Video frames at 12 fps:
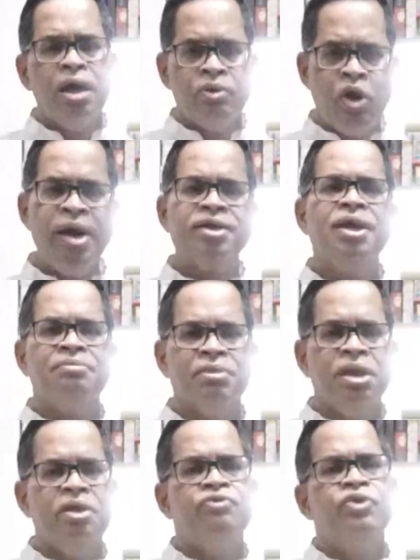avoid
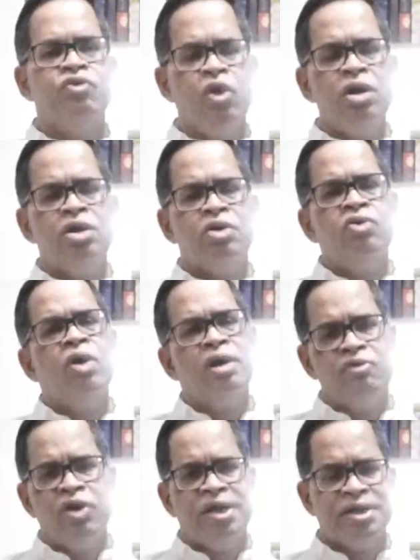them if we want to
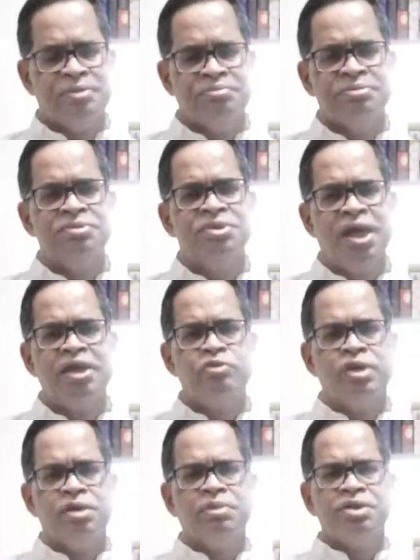avoid them. Thank
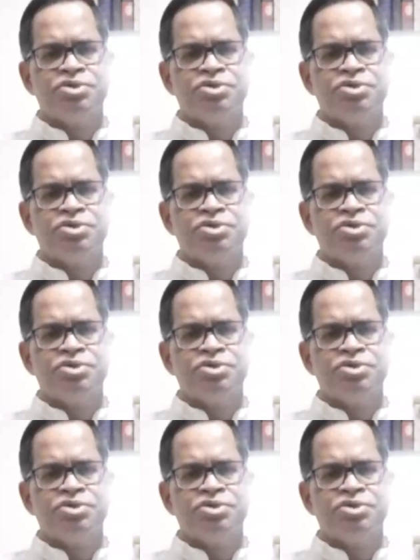you very